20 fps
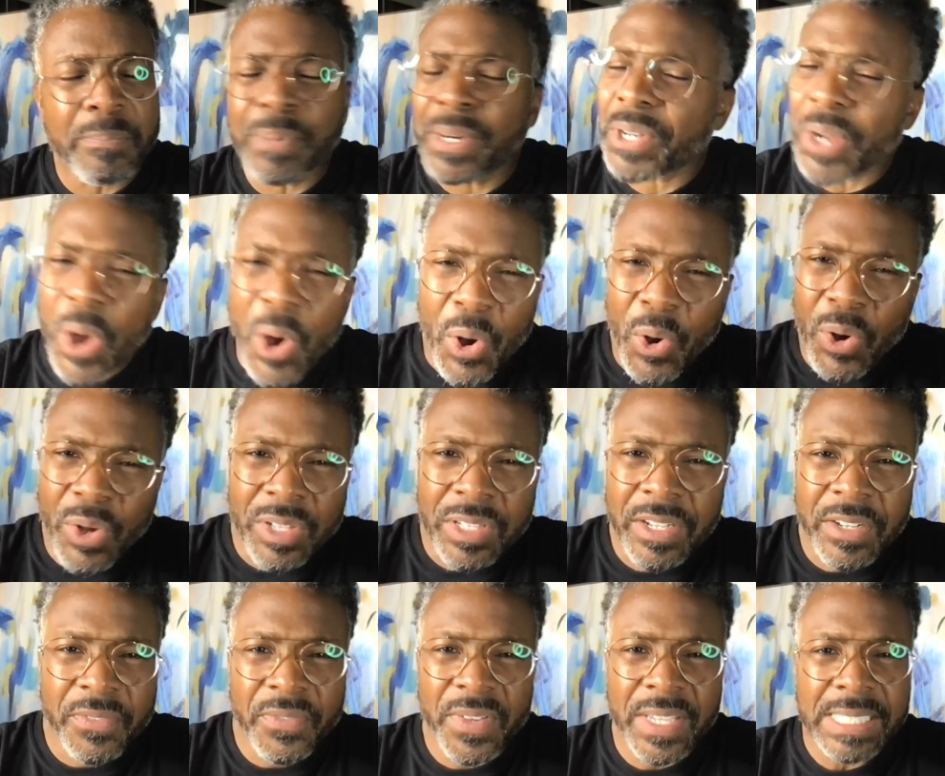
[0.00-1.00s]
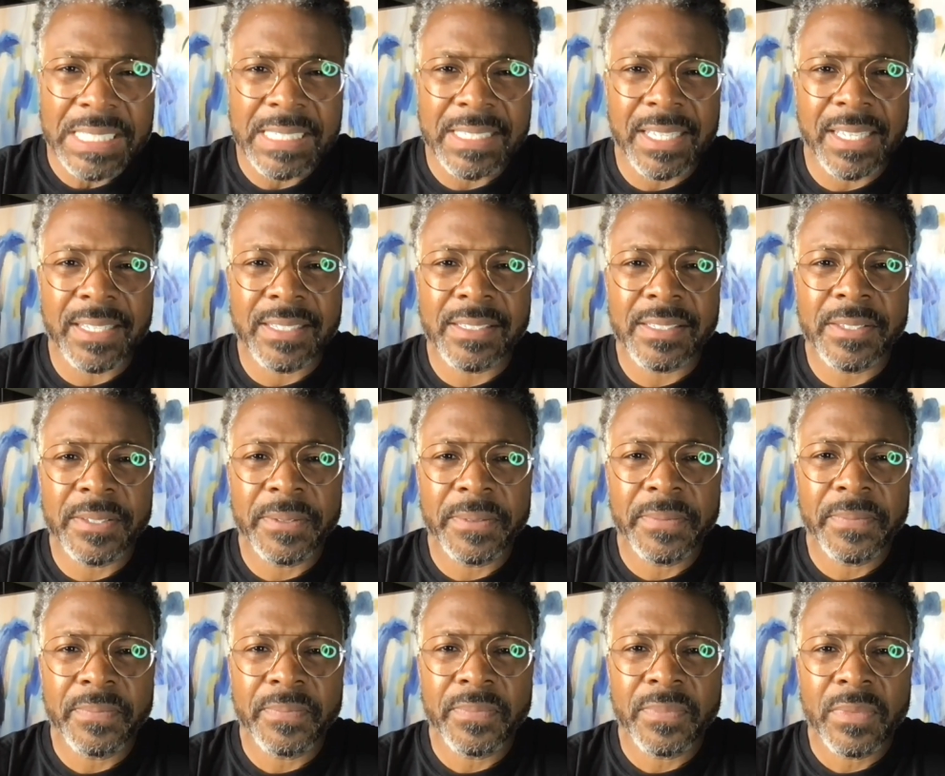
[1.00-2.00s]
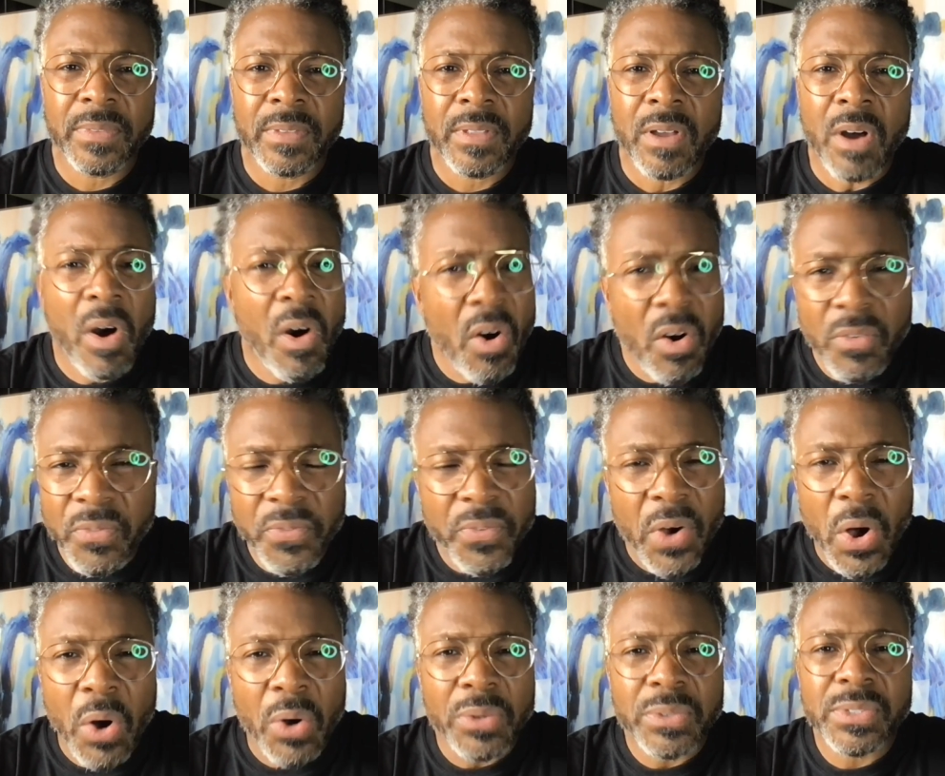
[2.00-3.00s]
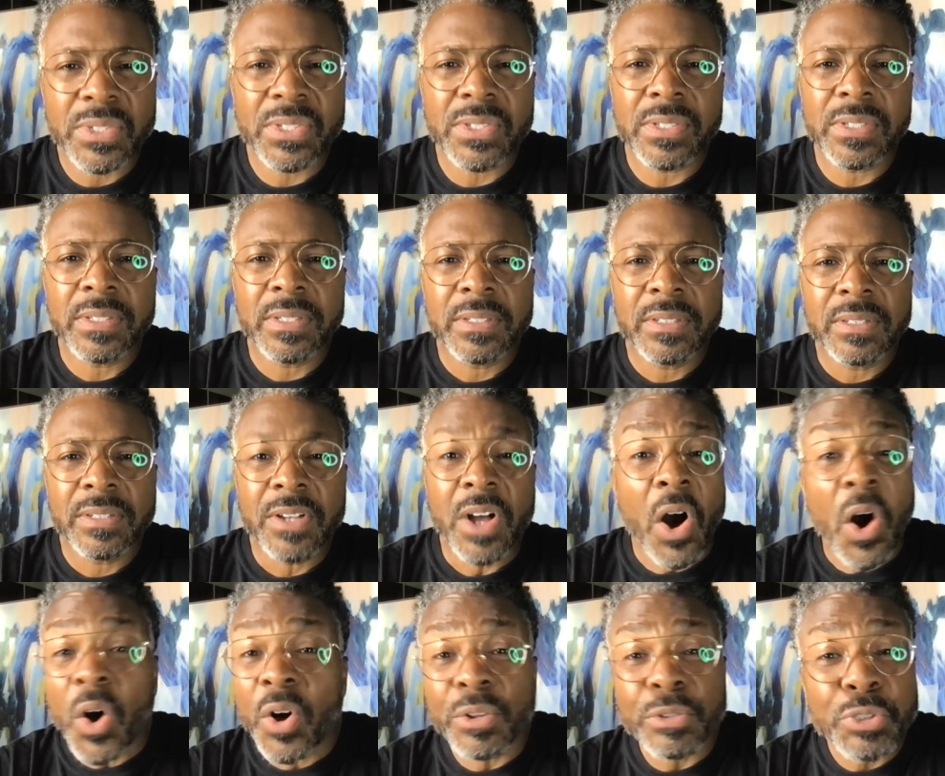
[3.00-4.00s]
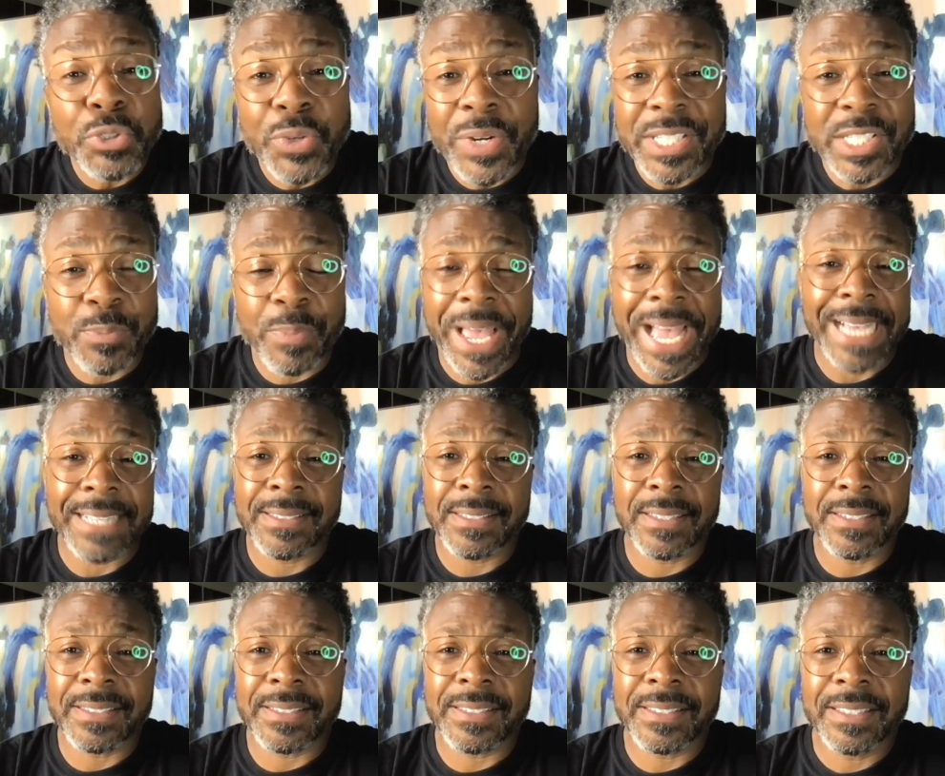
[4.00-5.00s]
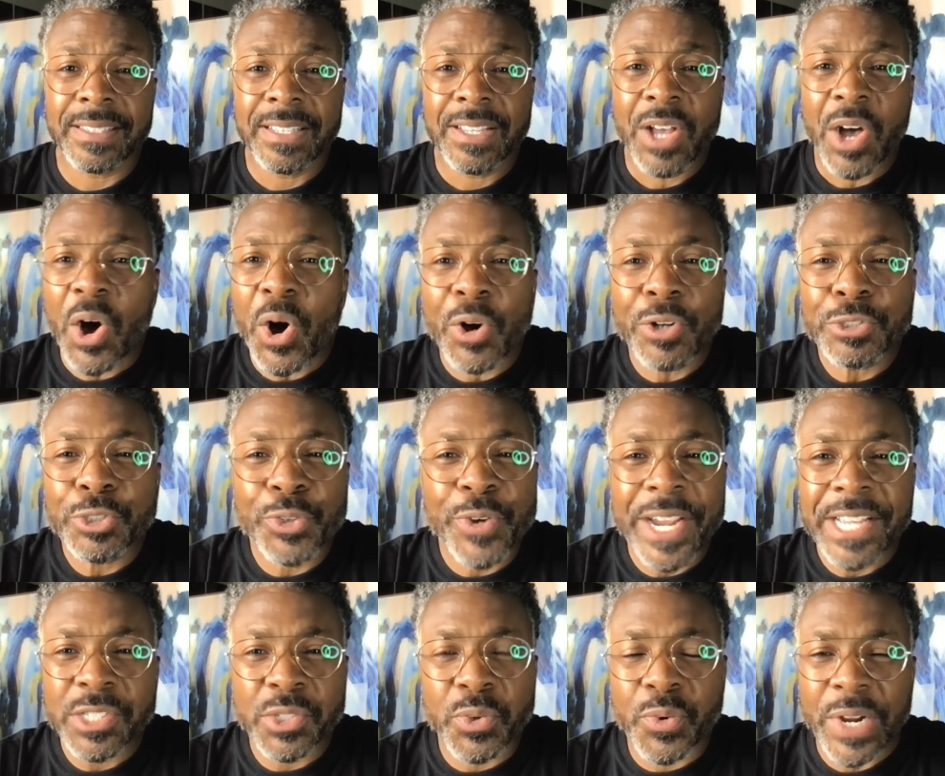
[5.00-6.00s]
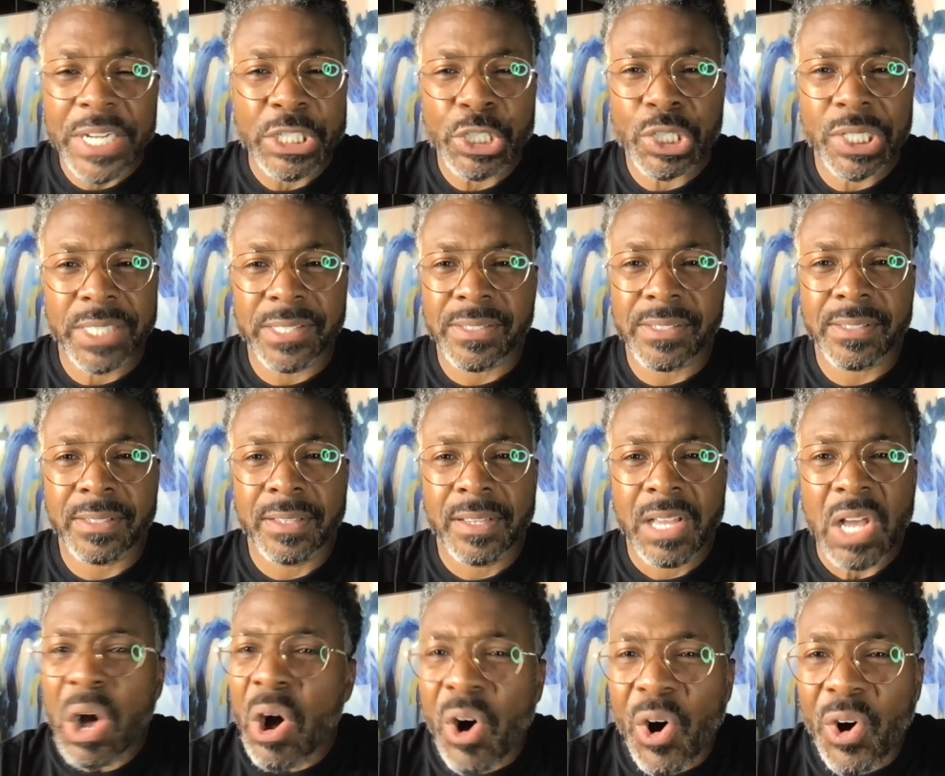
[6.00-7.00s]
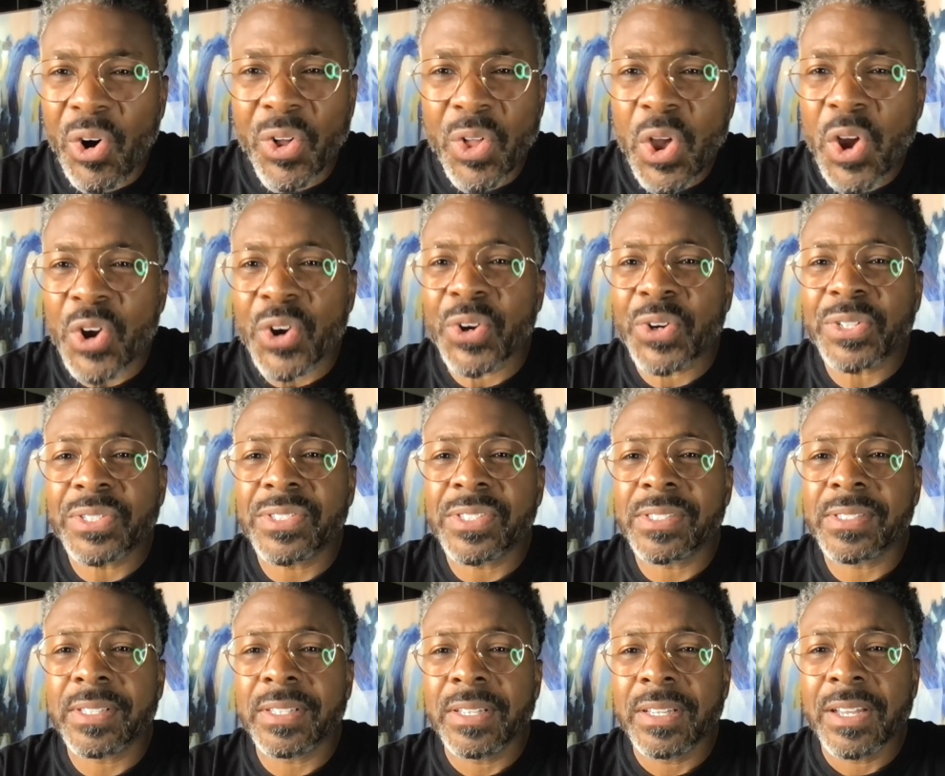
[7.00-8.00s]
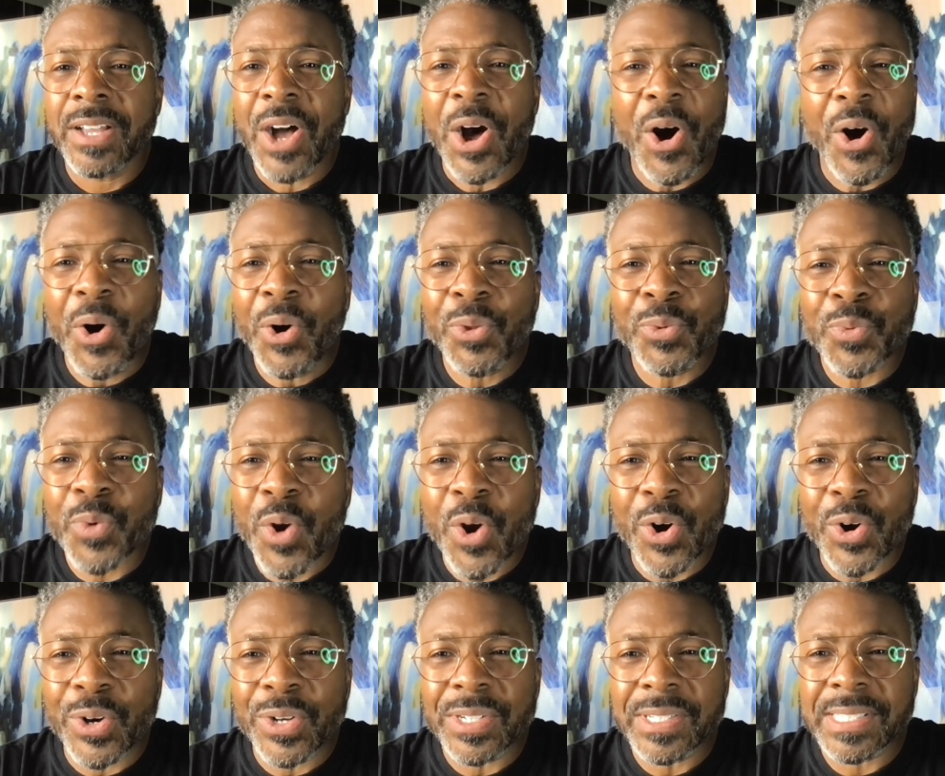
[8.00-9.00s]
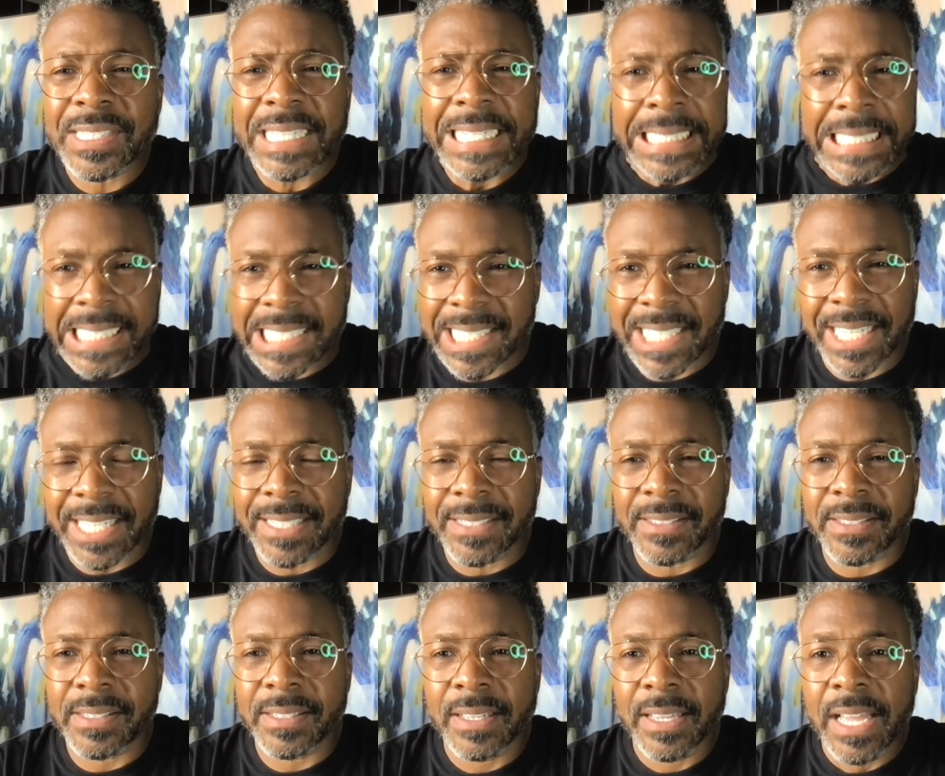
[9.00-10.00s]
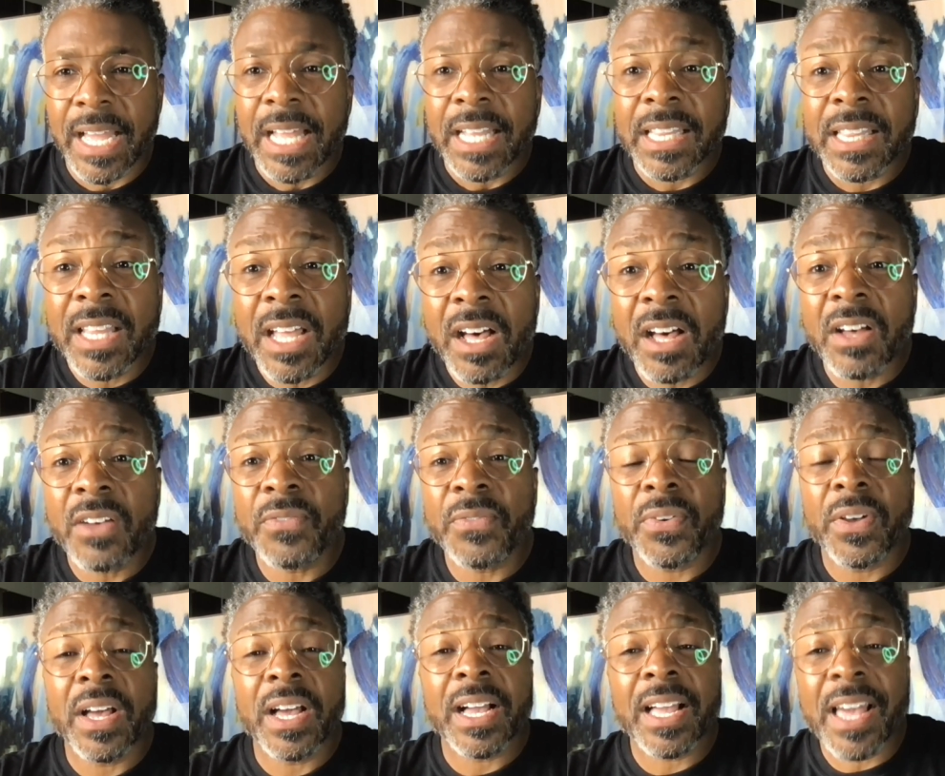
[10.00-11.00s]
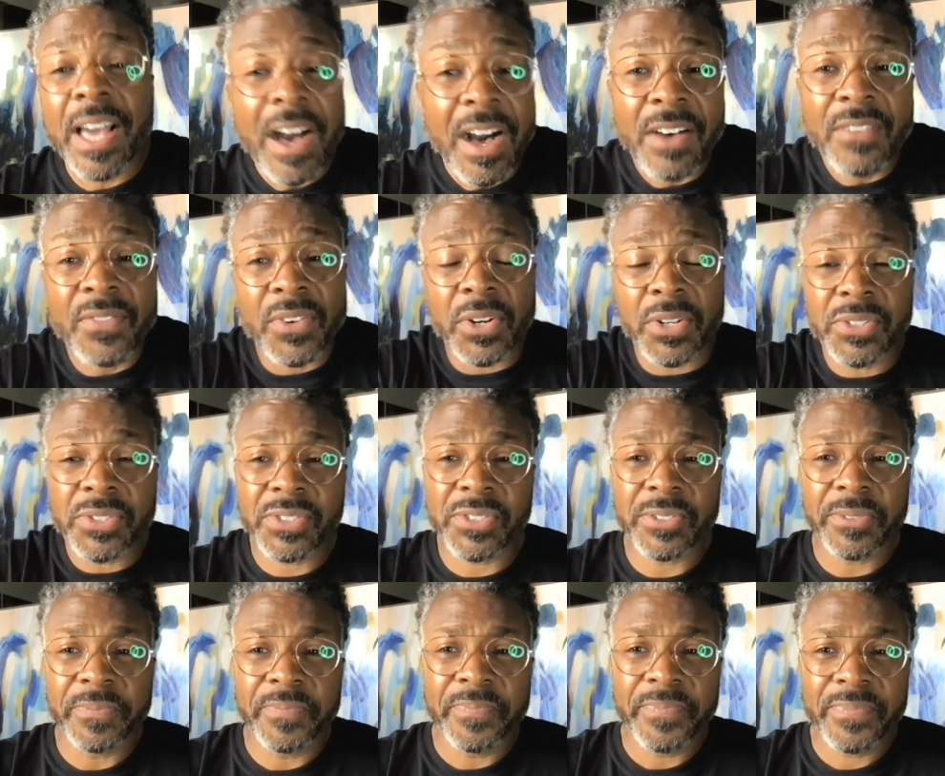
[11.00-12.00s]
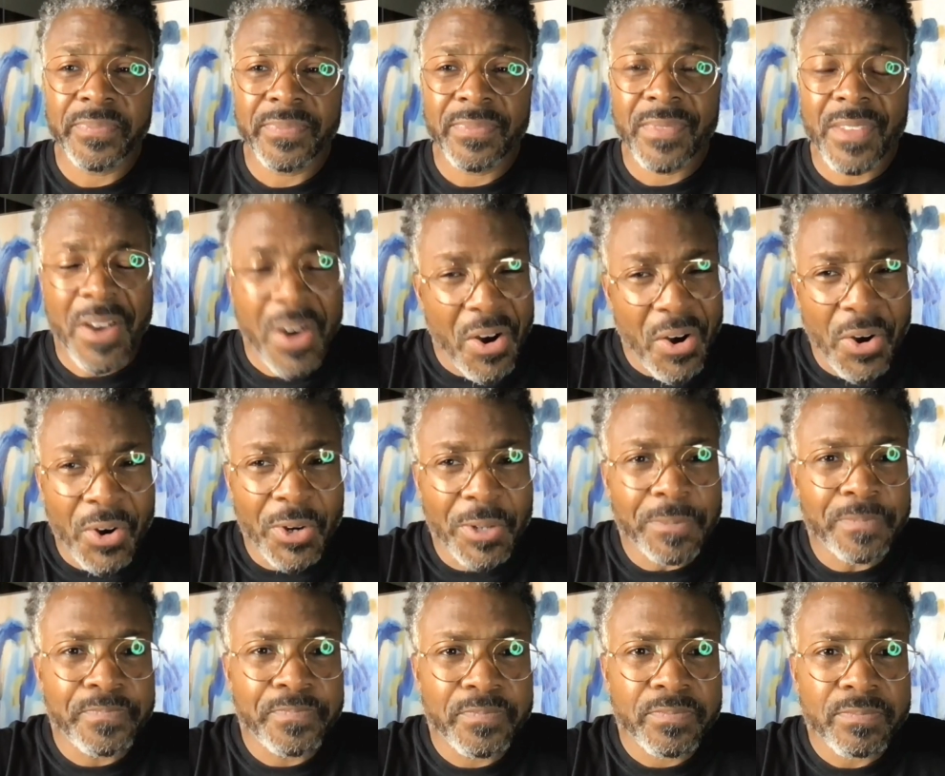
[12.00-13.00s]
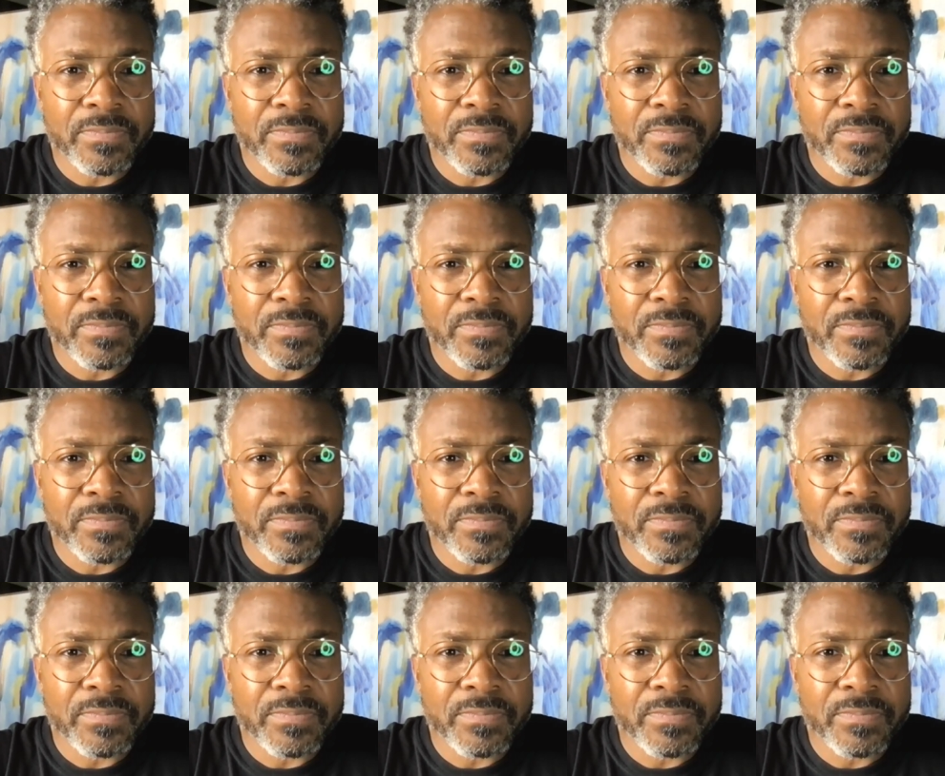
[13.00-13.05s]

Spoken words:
but all offenses, all faults, all trespasses, all transgressions, all hurts, all wrongs and sins. Love covers all.